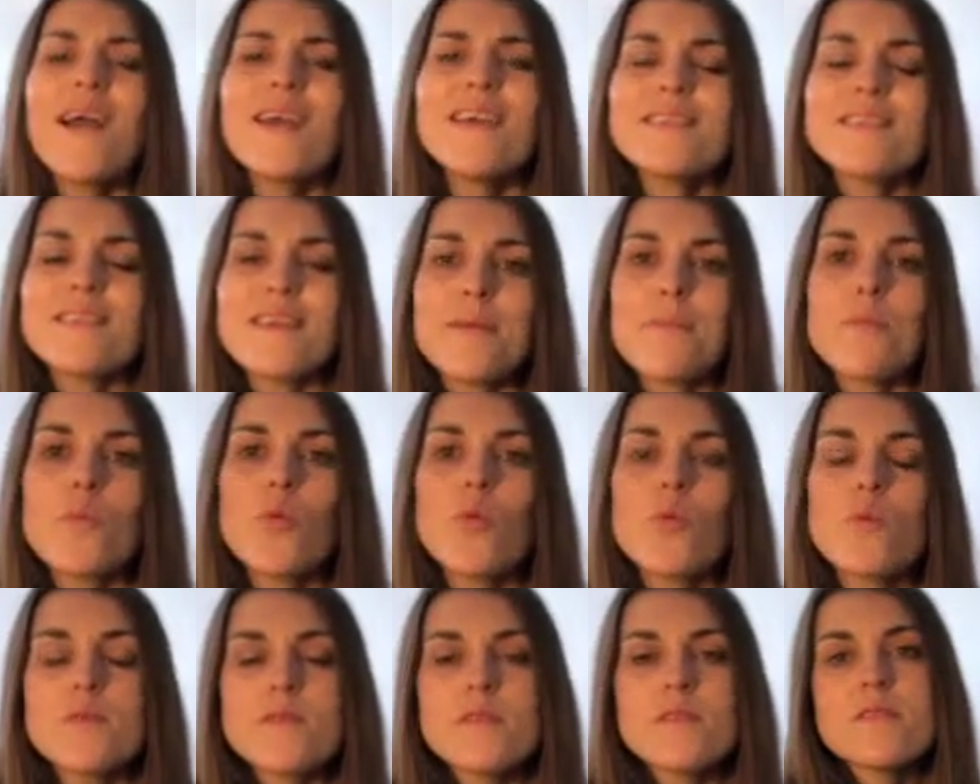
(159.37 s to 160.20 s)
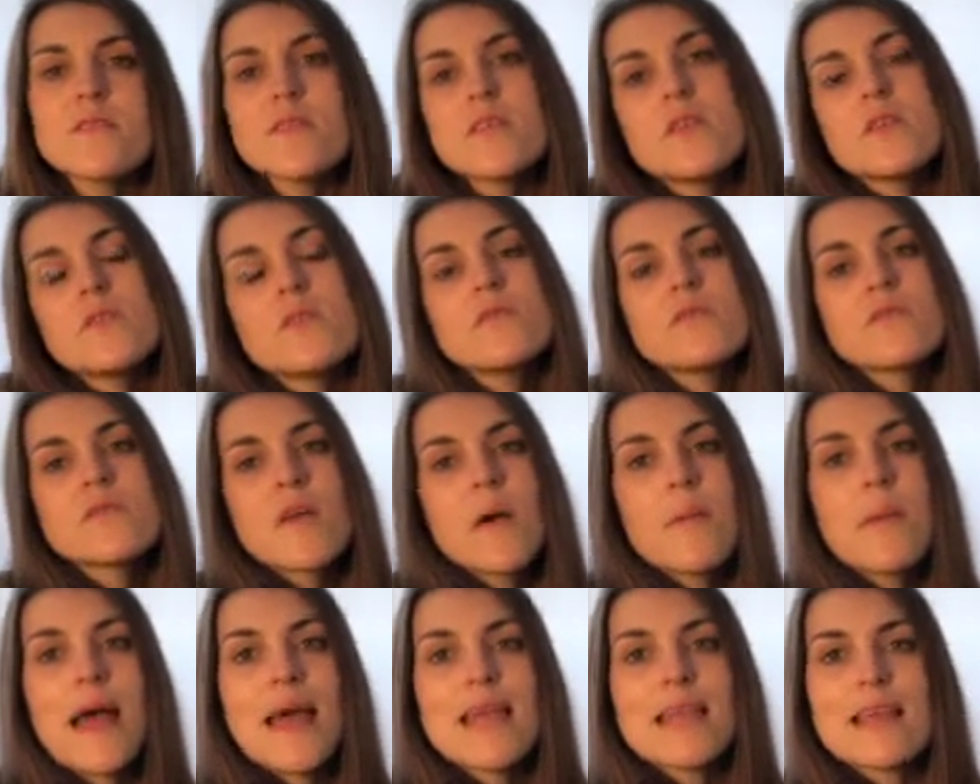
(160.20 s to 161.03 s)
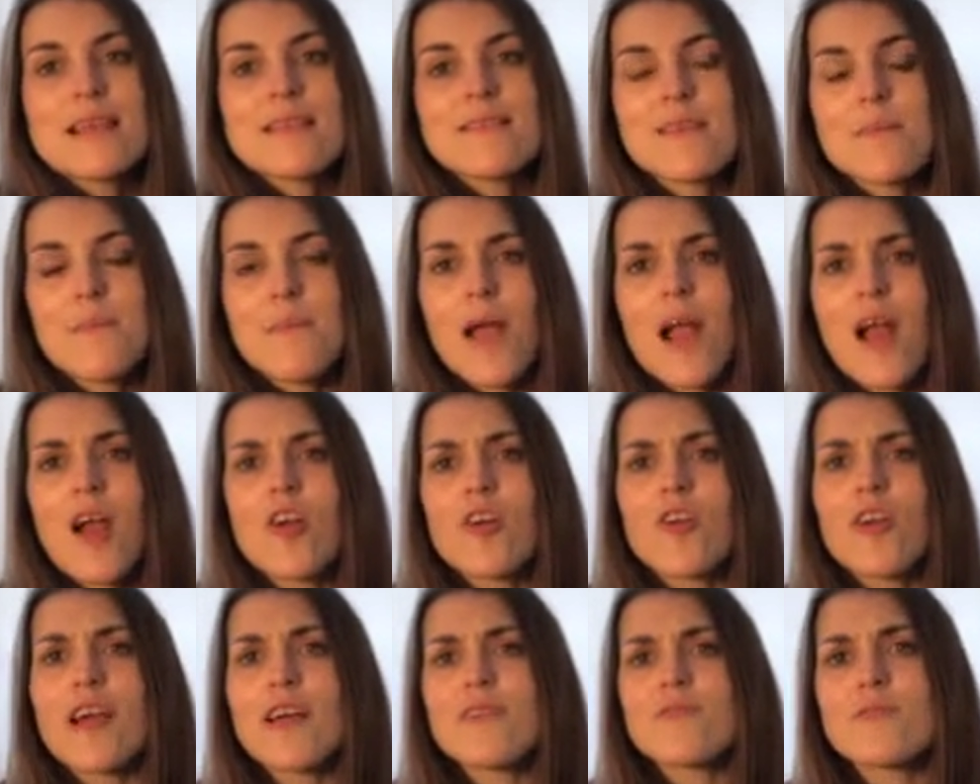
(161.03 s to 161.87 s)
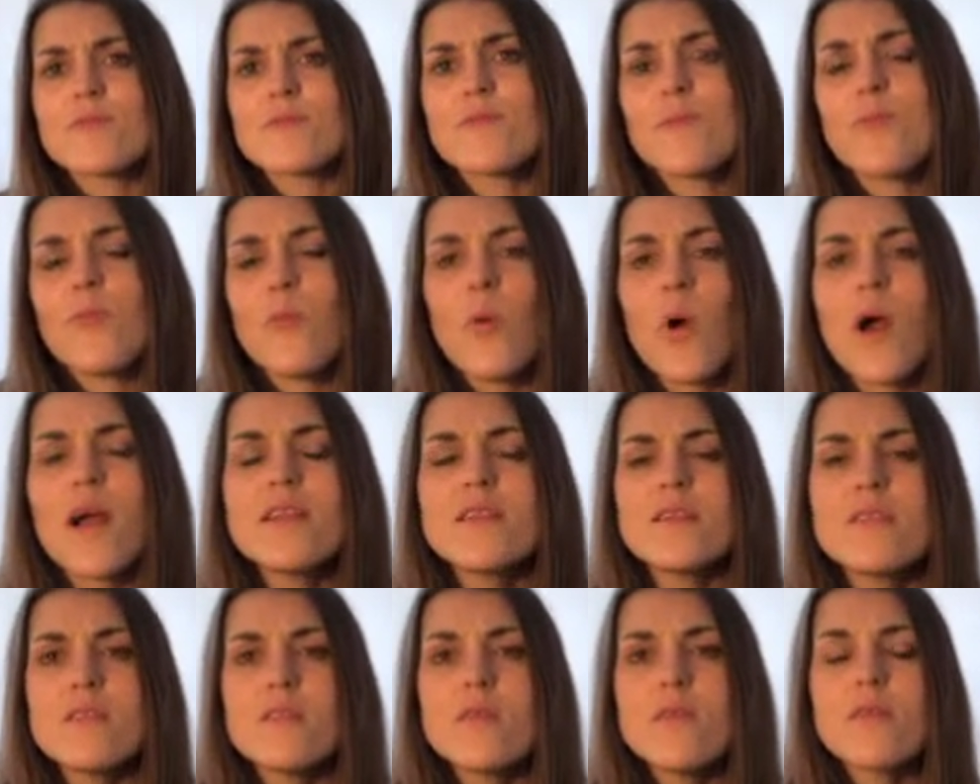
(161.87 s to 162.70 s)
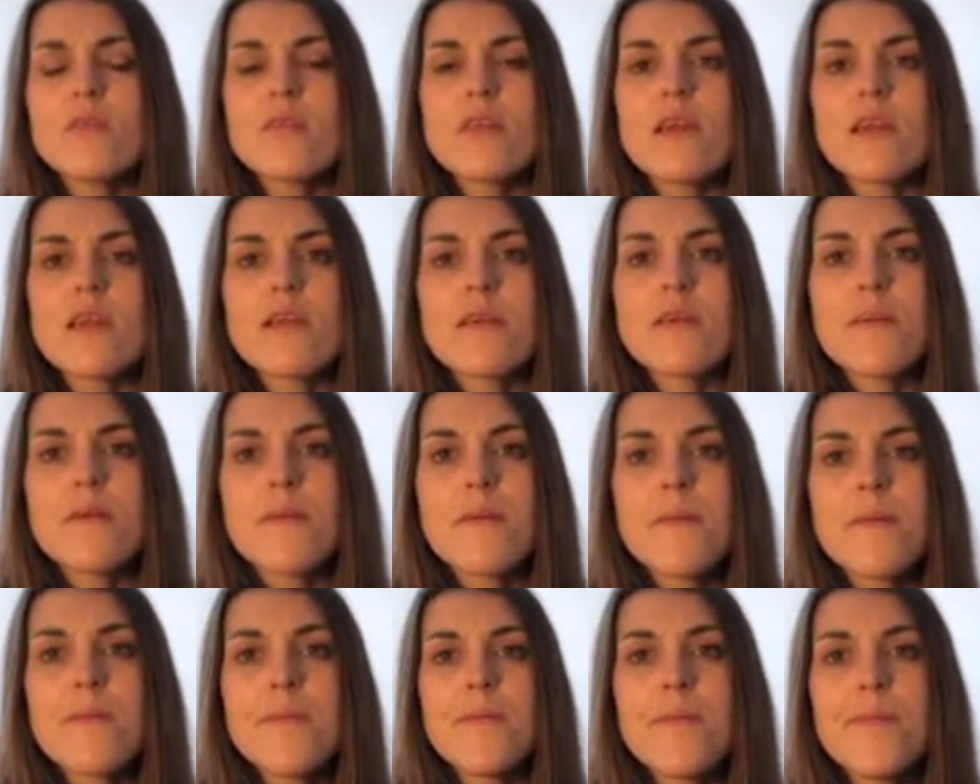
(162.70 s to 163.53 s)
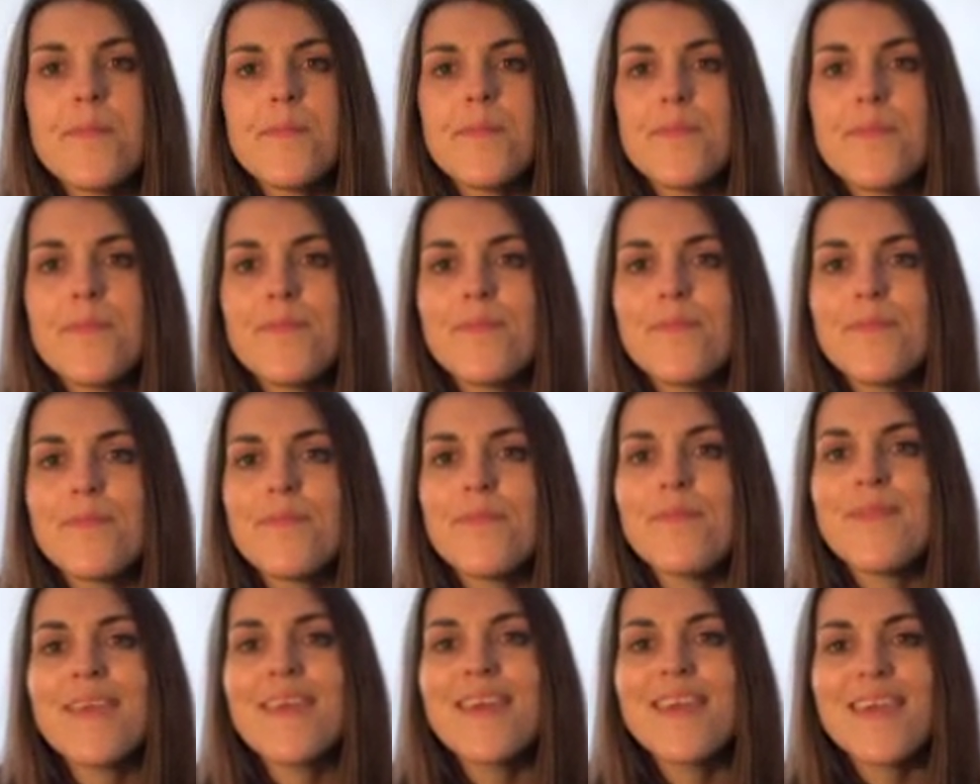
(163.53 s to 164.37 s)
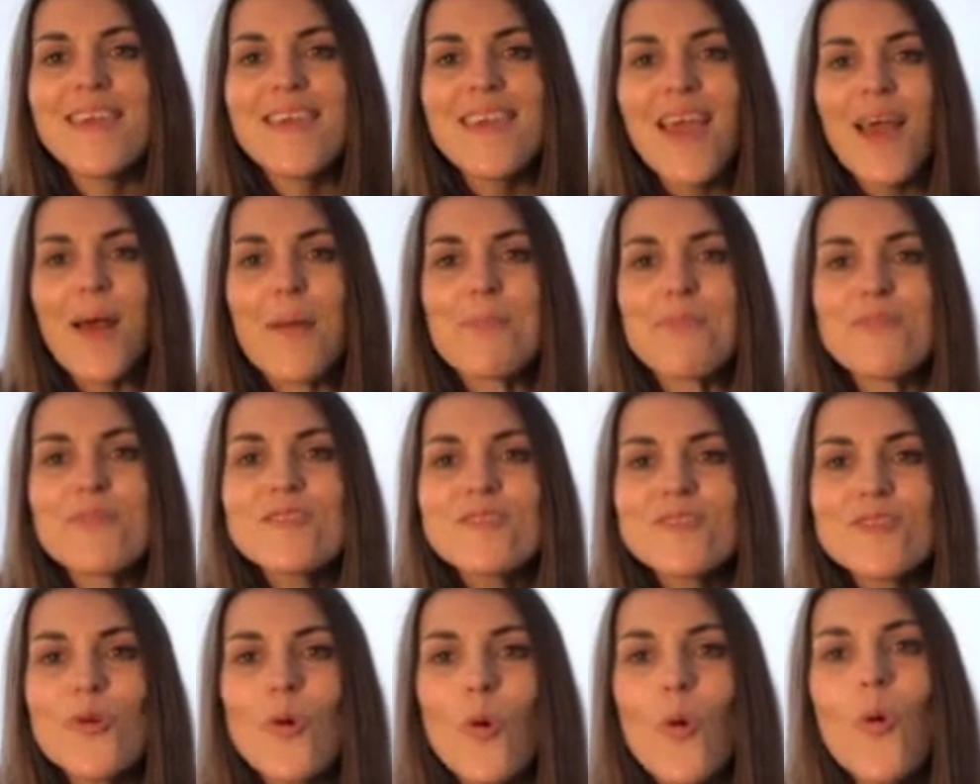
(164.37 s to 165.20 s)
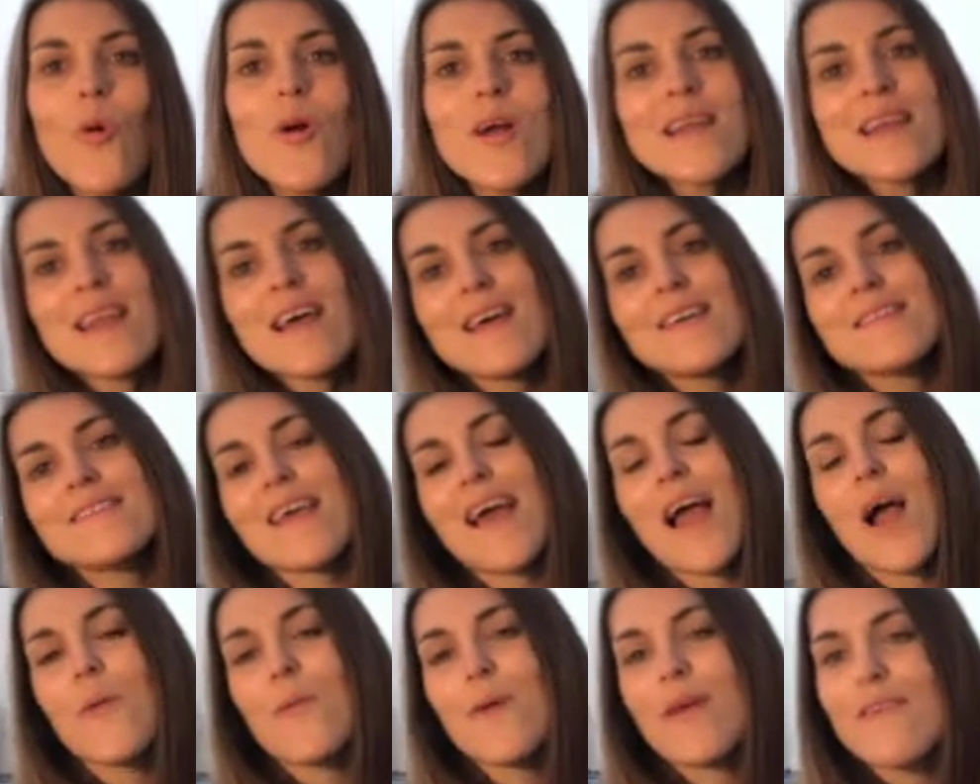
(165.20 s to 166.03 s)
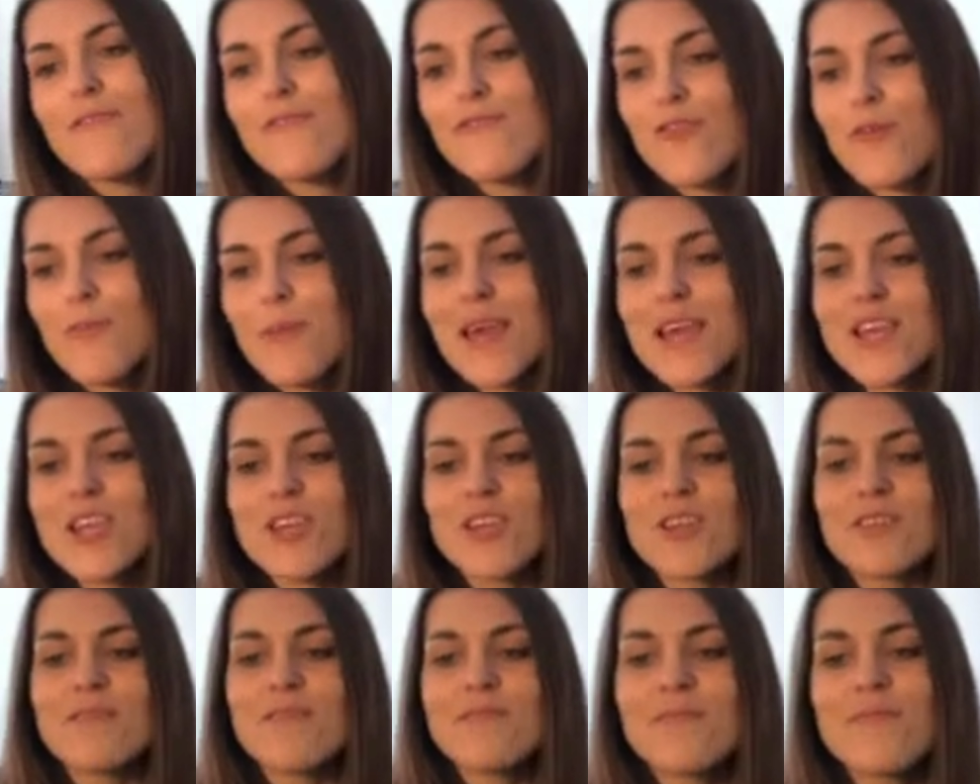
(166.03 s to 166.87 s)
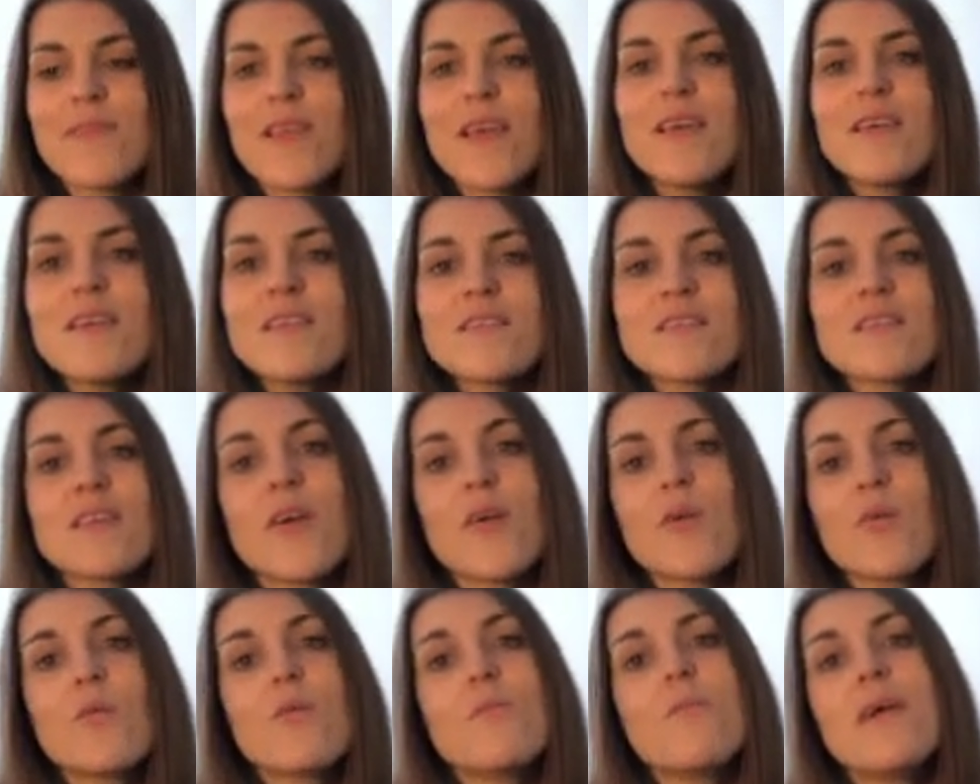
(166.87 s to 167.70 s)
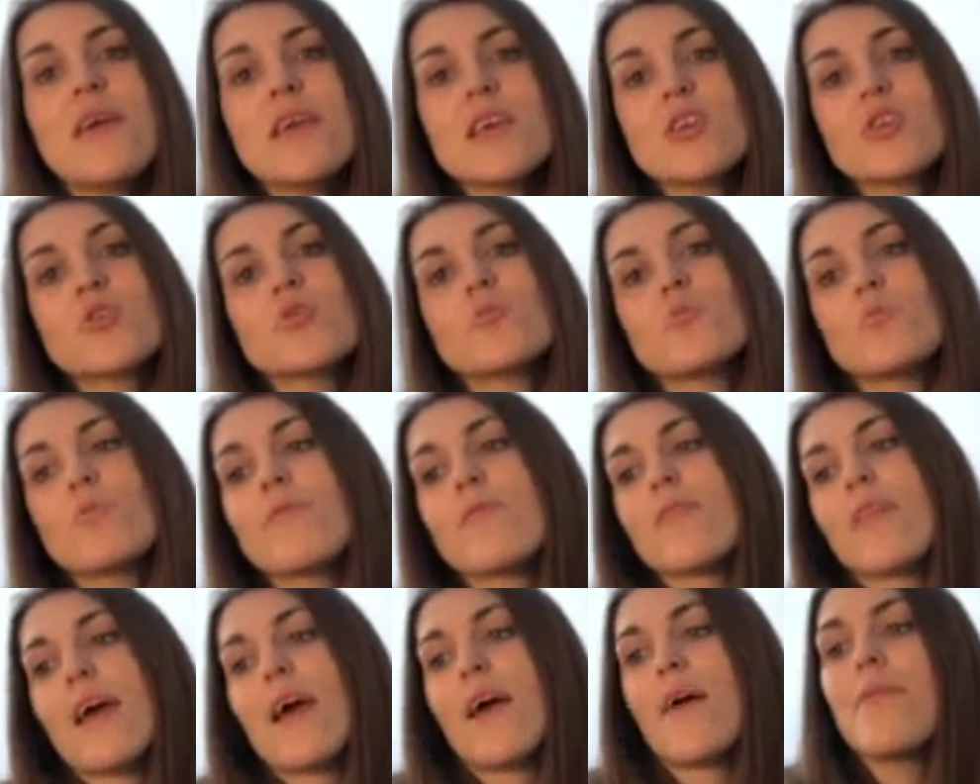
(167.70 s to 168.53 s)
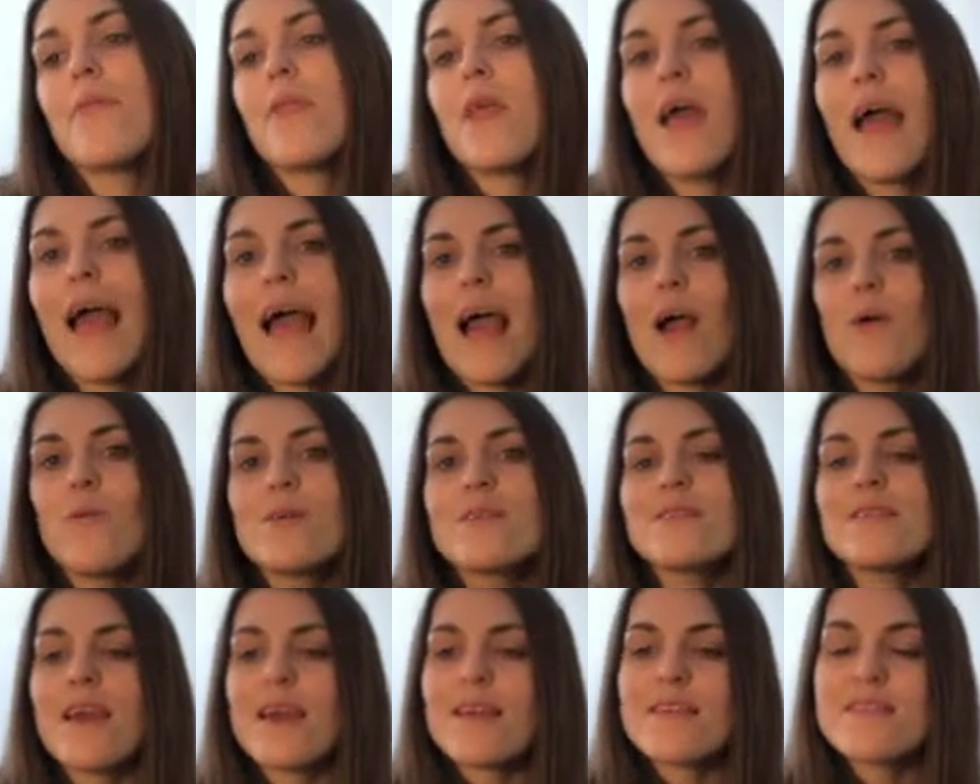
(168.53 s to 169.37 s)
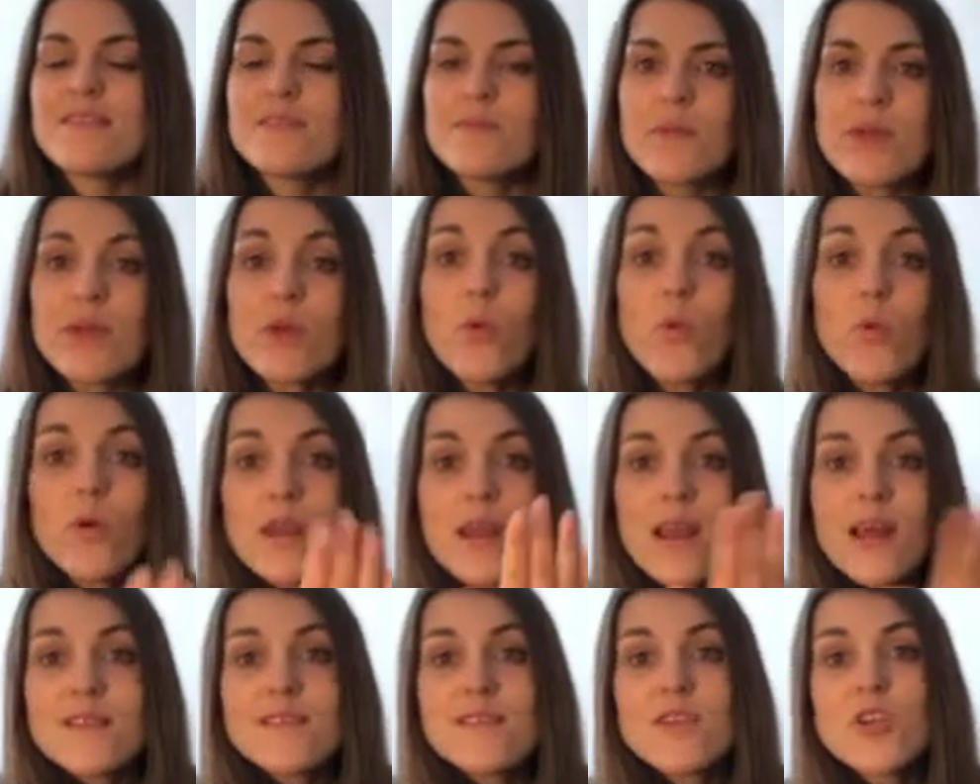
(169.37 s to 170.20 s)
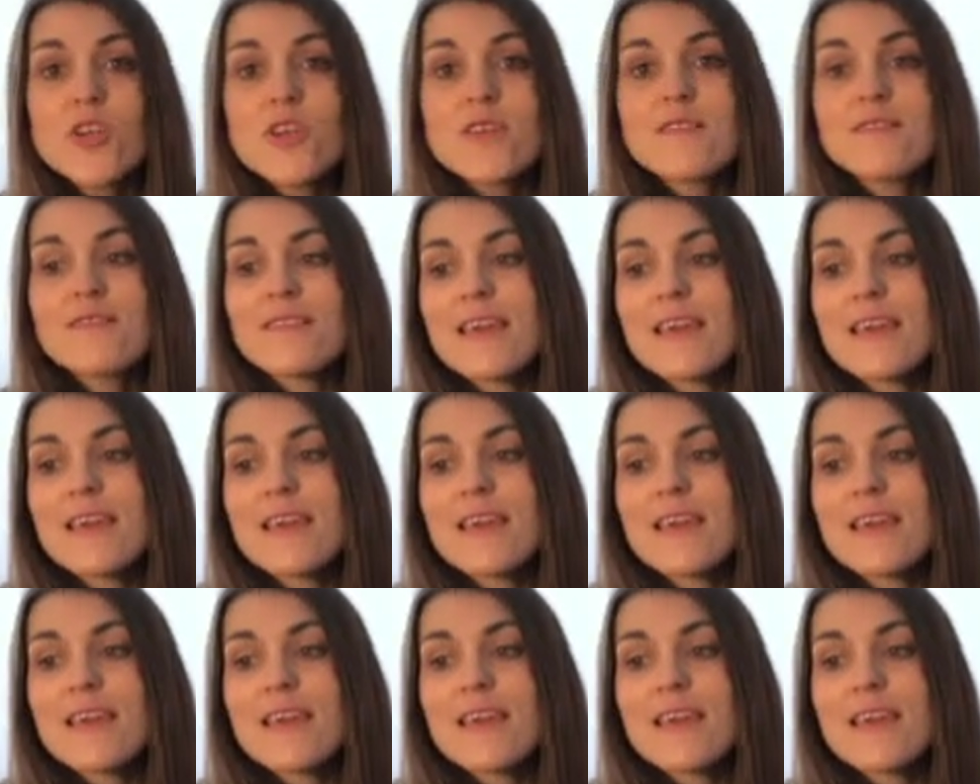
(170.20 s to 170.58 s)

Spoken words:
is it important to use subheadings and paragraphs? Why do you think? Yeah, to organise our information. So we make sure that our text has been organised, as you can see